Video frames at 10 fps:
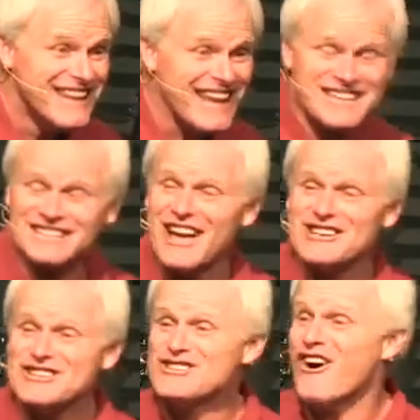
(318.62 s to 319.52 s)
Like,
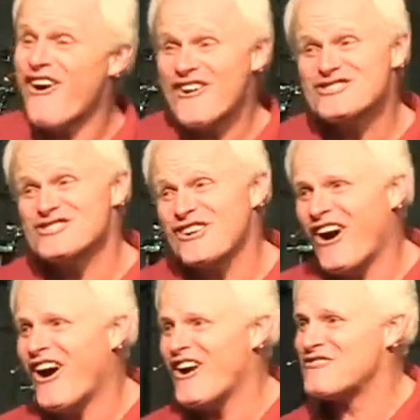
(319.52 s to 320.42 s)
like, guard your
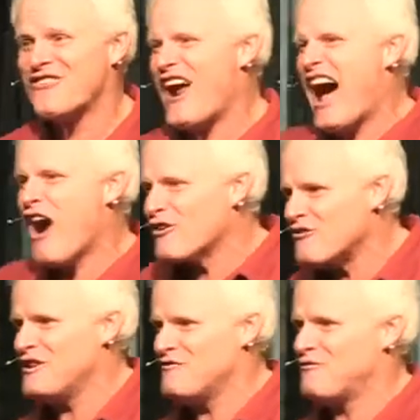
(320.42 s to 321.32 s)
heart, for out
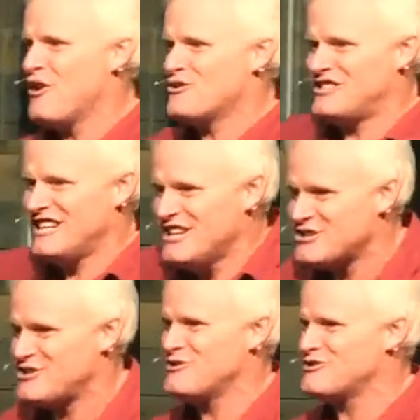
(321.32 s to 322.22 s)
of it flows the
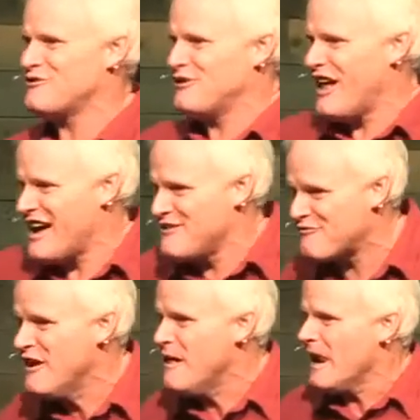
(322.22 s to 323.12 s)
issues of
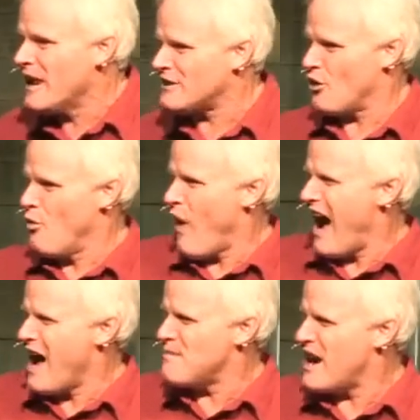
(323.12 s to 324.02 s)
life. Let the
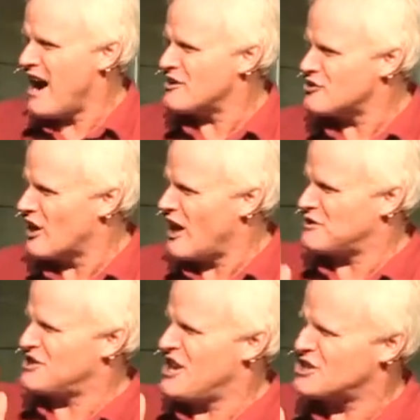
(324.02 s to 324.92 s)
why behind your
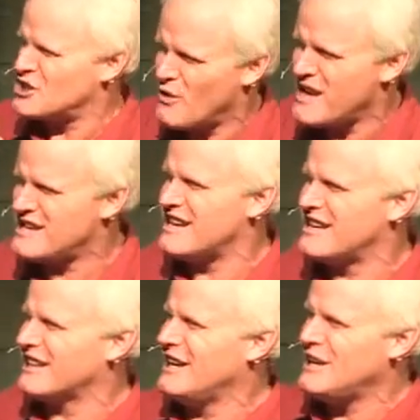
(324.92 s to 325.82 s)
life stay squeaky
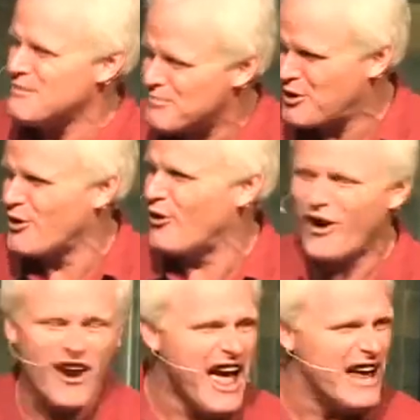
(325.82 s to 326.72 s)
clean and
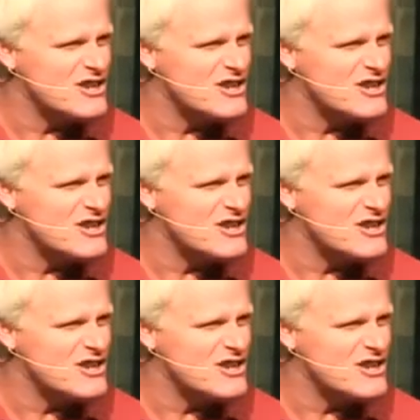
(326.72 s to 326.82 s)
pure.